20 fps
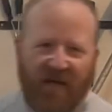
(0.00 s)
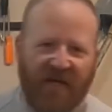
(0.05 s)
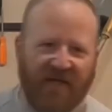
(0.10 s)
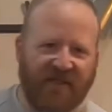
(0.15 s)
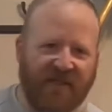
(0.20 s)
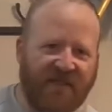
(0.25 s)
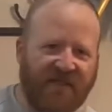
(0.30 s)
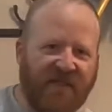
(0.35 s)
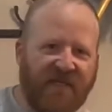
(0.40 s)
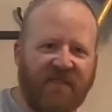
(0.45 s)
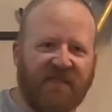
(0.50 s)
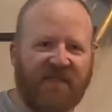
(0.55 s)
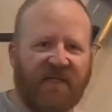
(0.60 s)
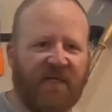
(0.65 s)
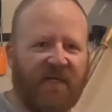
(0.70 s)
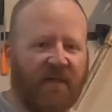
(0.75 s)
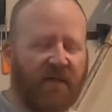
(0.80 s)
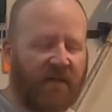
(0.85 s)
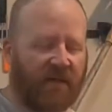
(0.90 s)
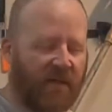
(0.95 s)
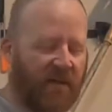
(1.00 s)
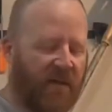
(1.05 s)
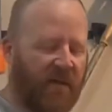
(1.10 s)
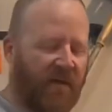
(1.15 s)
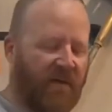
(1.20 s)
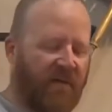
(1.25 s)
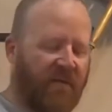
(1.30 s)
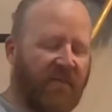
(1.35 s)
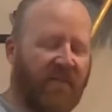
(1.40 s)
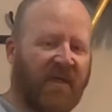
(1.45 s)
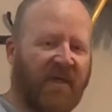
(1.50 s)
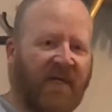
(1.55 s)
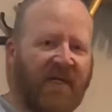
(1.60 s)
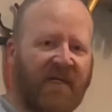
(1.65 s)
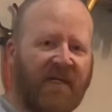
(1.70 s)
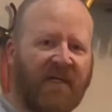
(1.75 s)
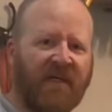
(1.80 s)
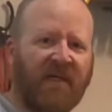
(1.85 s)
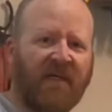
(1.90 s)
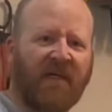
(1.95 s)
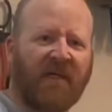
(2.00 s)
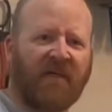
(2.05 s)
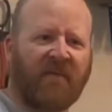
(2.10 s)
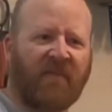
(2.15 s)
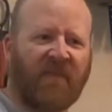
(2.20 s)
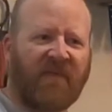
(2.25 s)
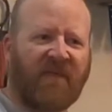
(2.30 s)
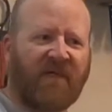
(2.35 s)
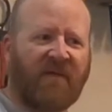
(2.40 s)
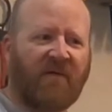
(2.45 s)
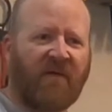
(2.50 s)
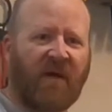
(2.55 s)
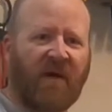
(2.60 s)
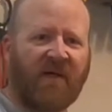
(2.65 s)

has a seasoning uh, blend, but you can